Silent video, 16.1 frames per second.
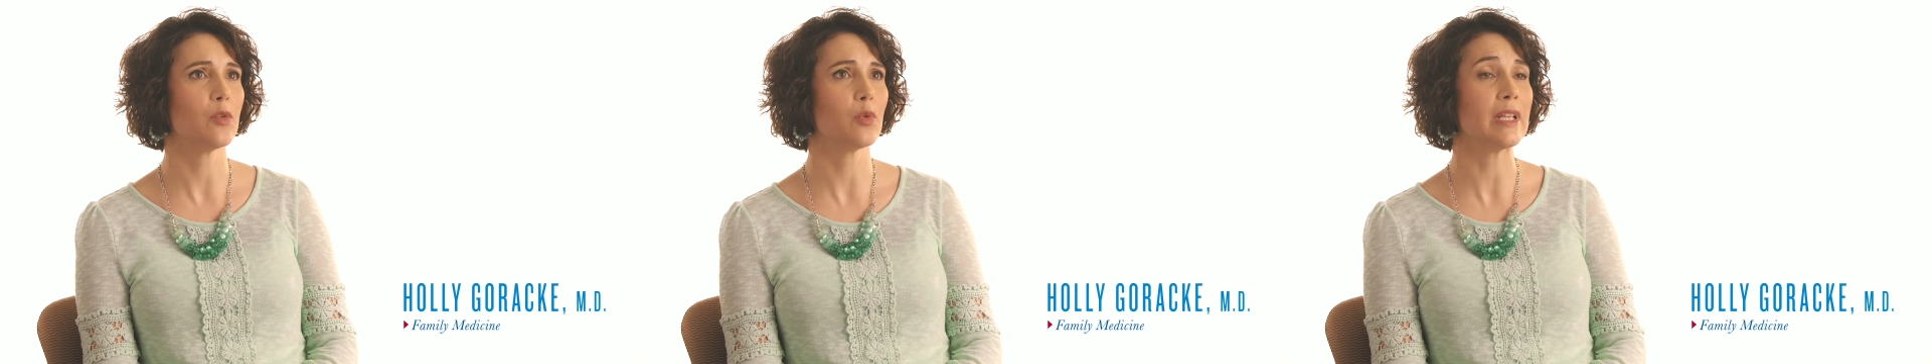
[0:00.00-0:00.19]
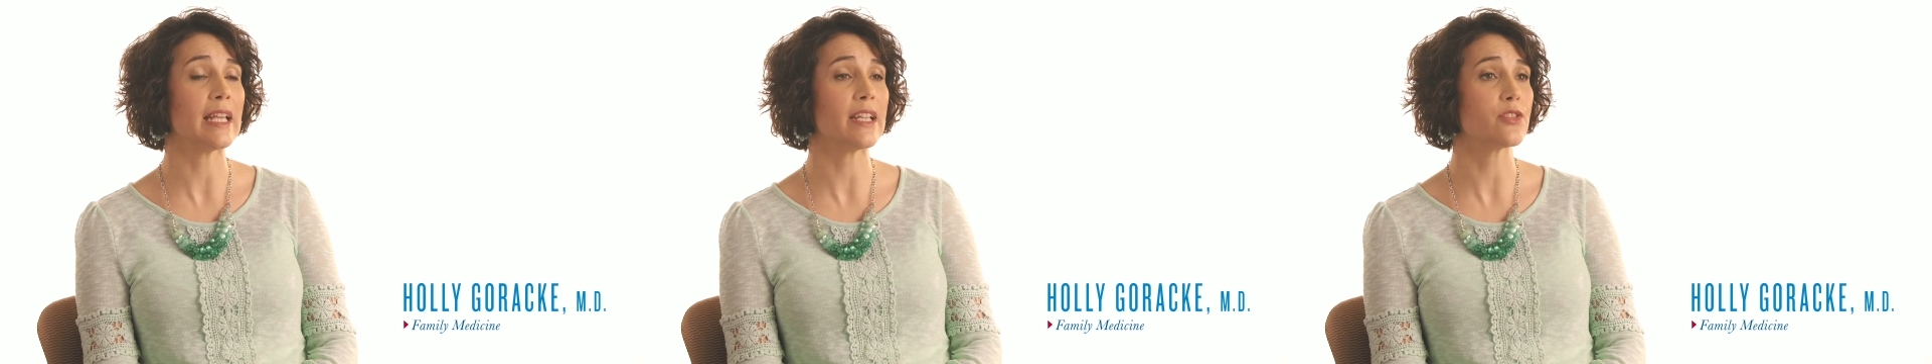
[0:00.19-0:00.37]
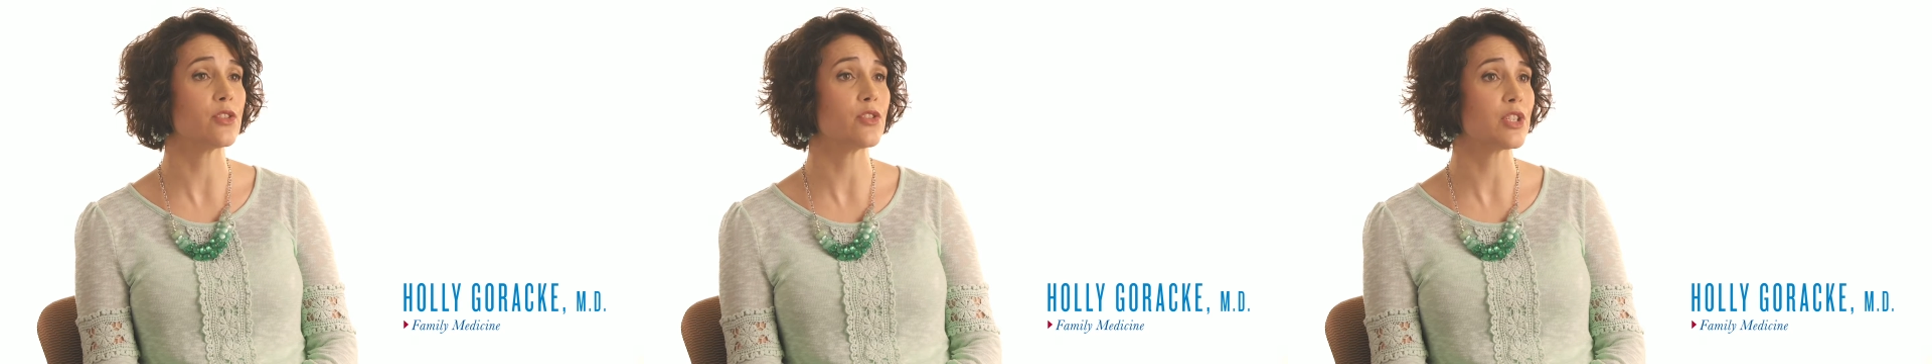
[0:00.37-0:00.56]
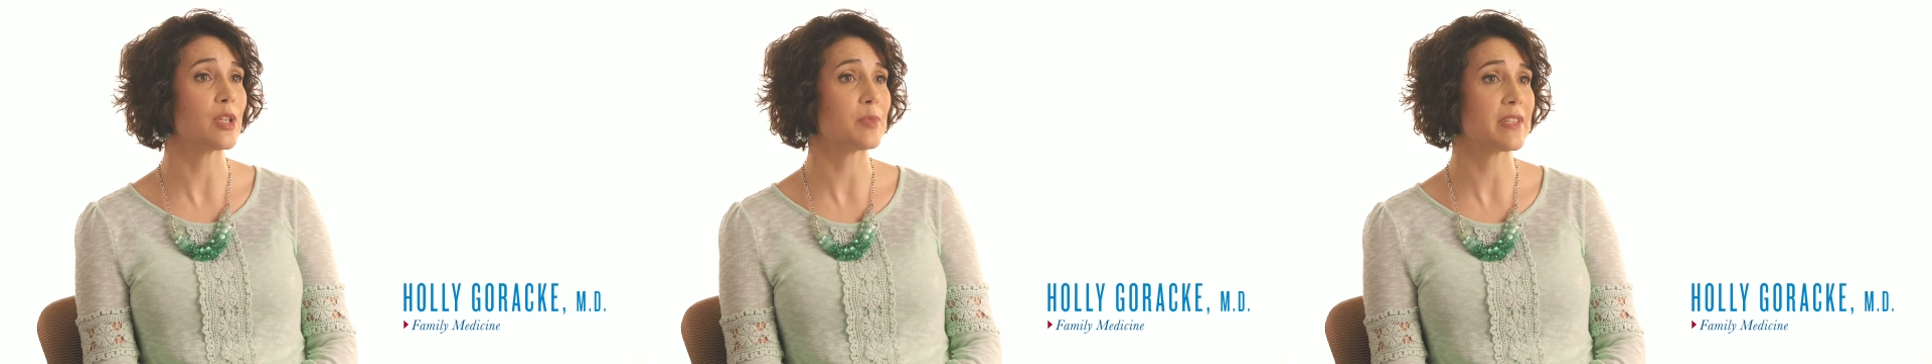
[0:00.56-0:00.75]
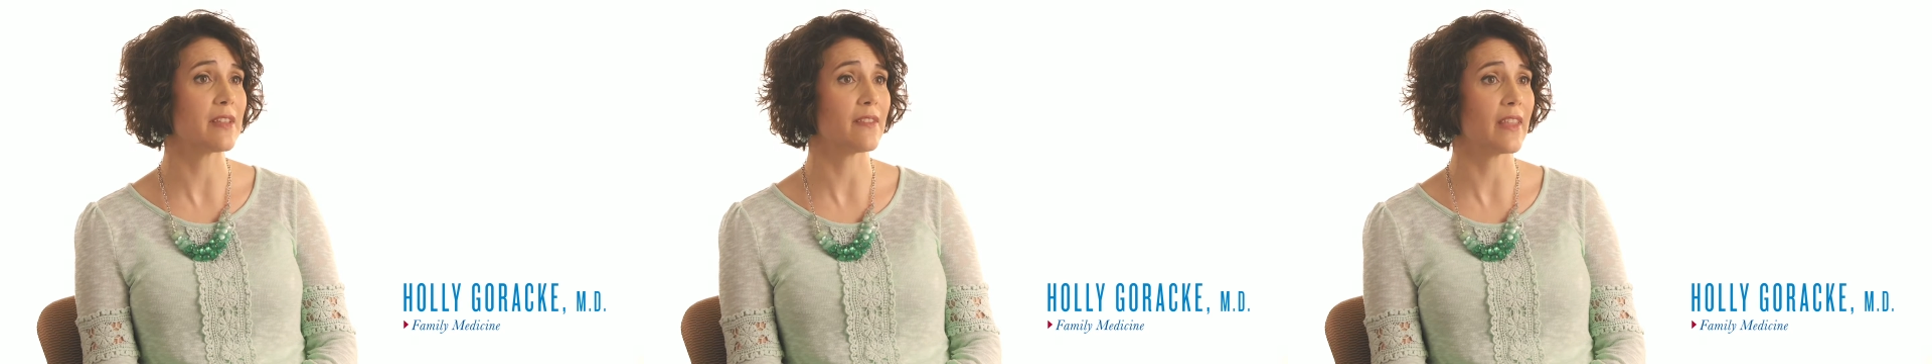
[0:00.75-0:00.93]

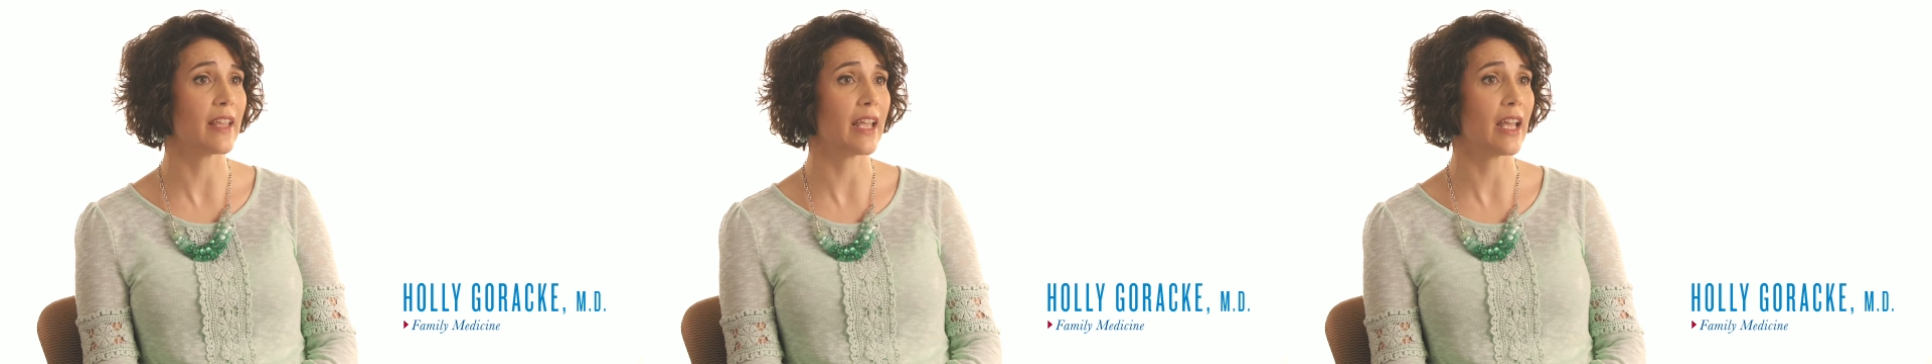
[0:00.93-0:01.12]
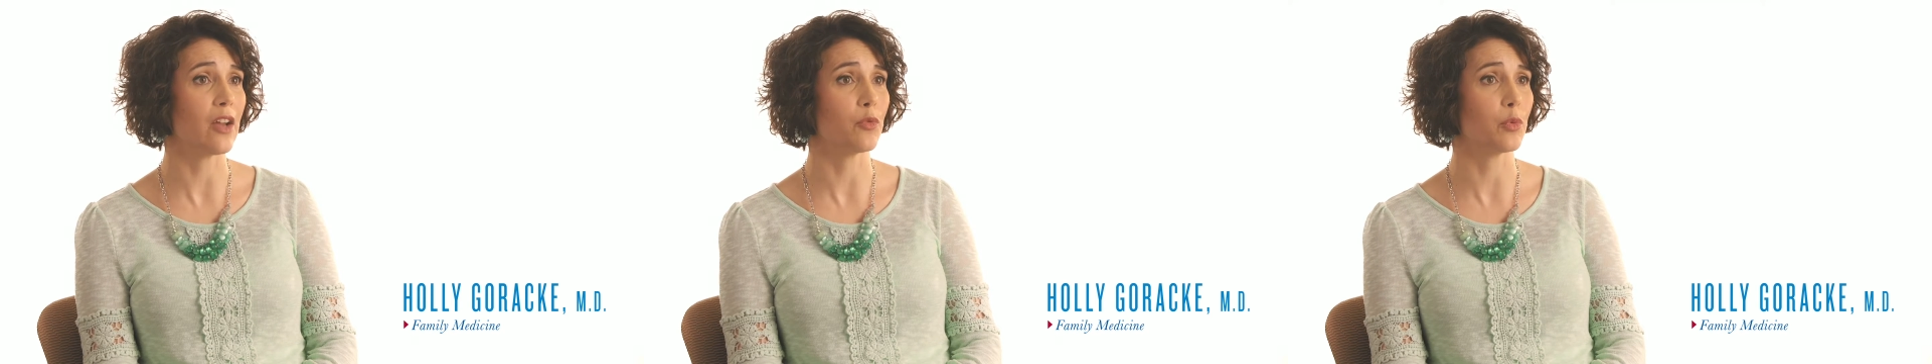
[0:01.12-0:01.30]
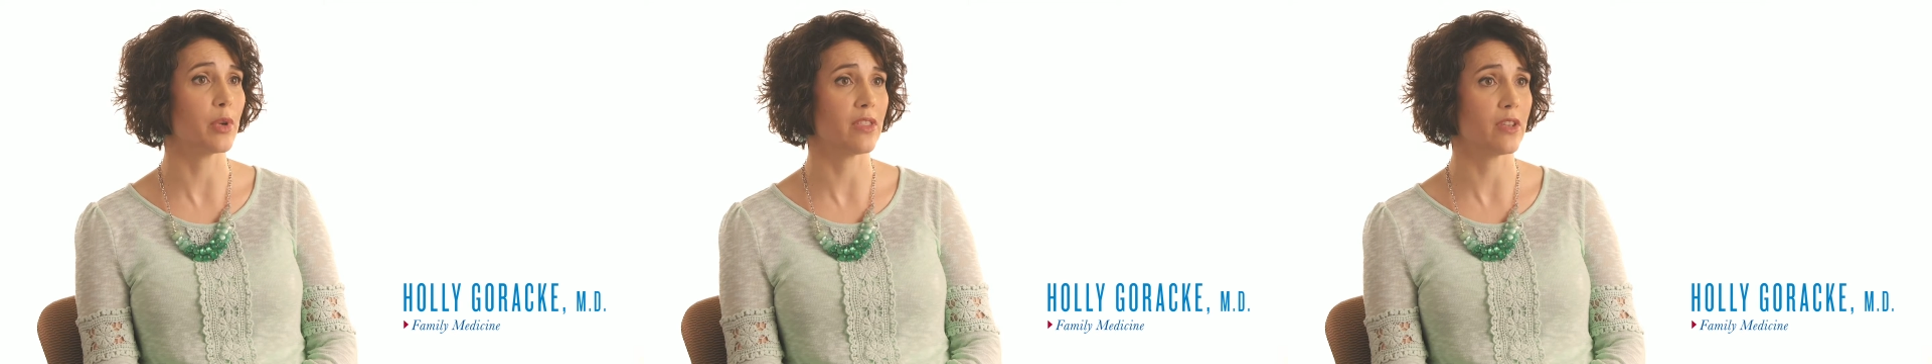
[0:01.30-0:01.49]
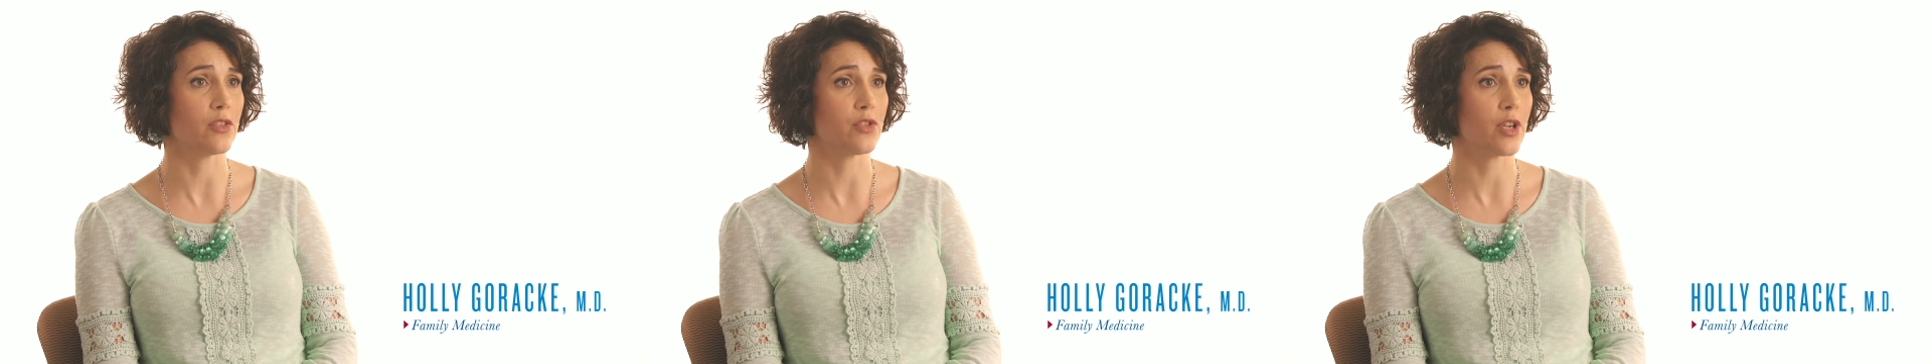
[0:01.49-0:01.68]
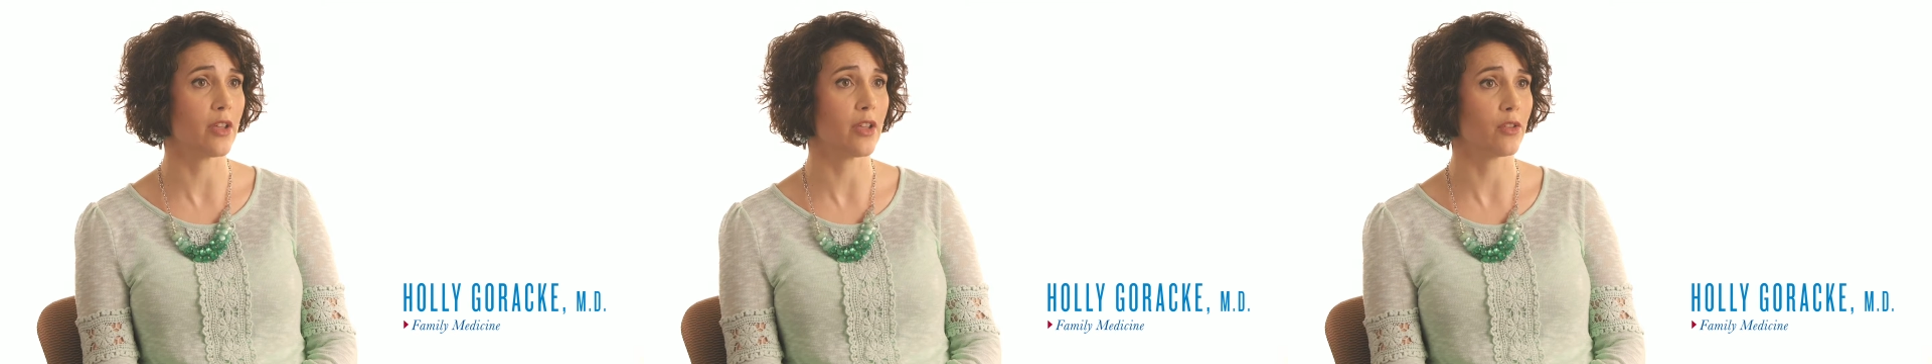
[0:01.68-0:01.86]
relationships that they have with
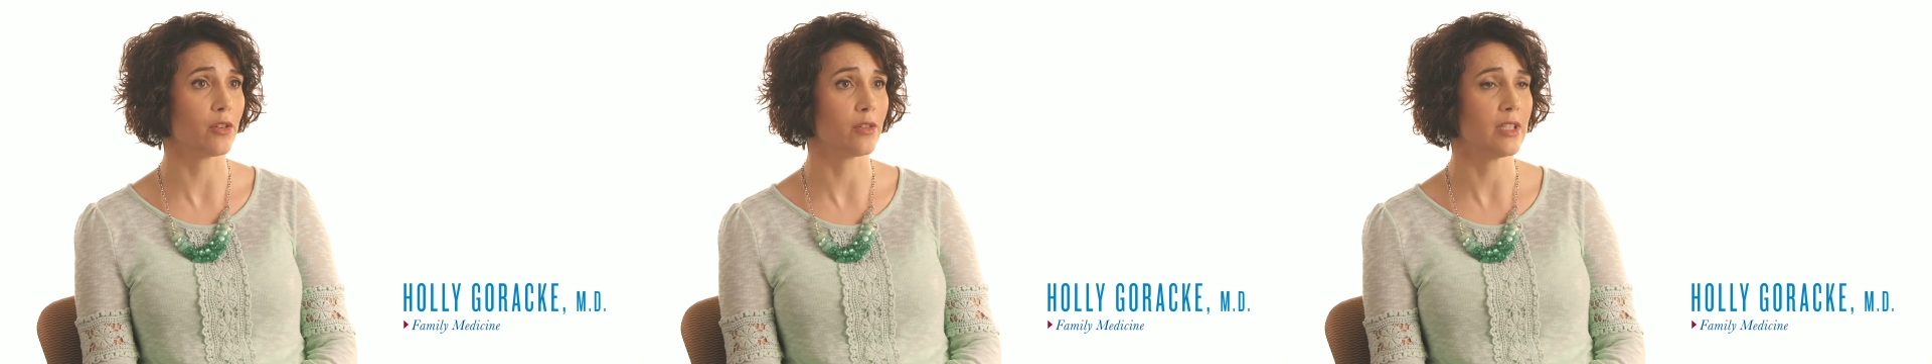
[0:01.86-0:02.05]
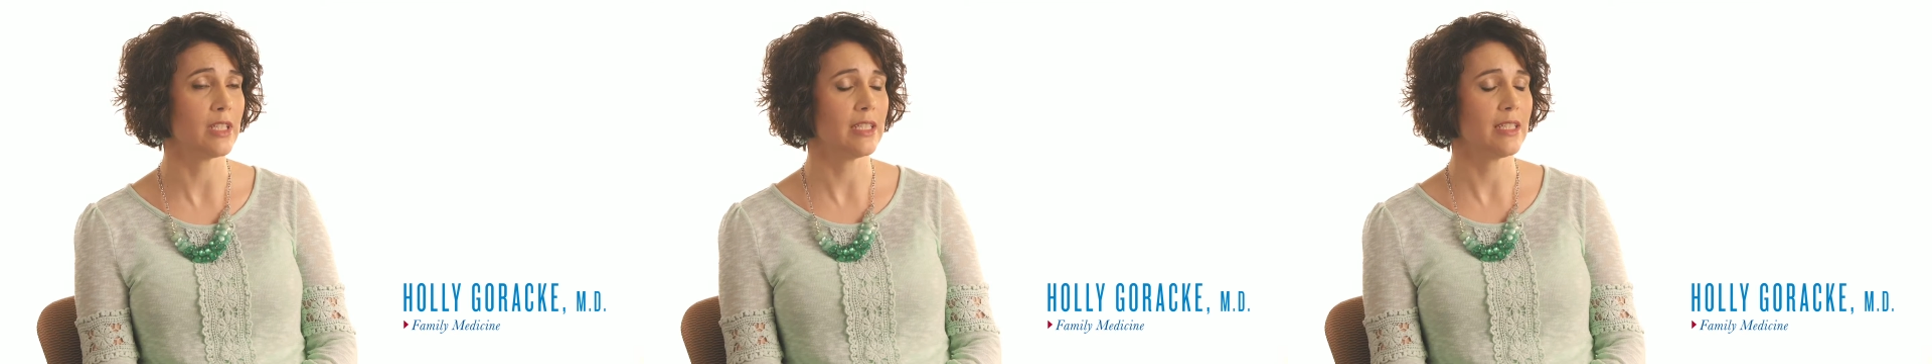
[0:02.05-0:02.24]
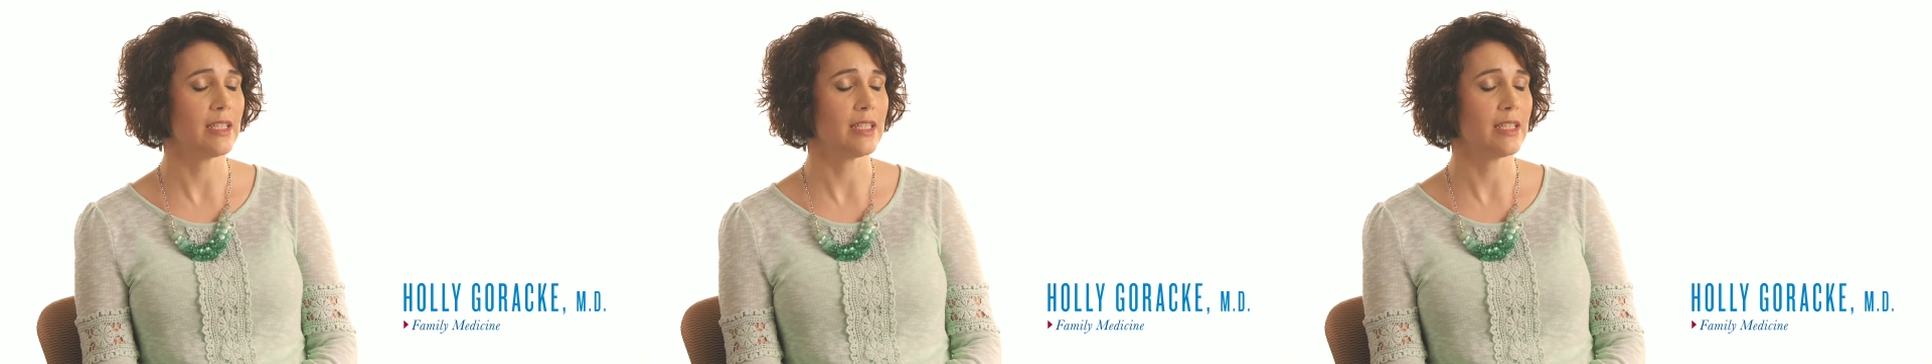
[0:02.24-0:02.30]
each other.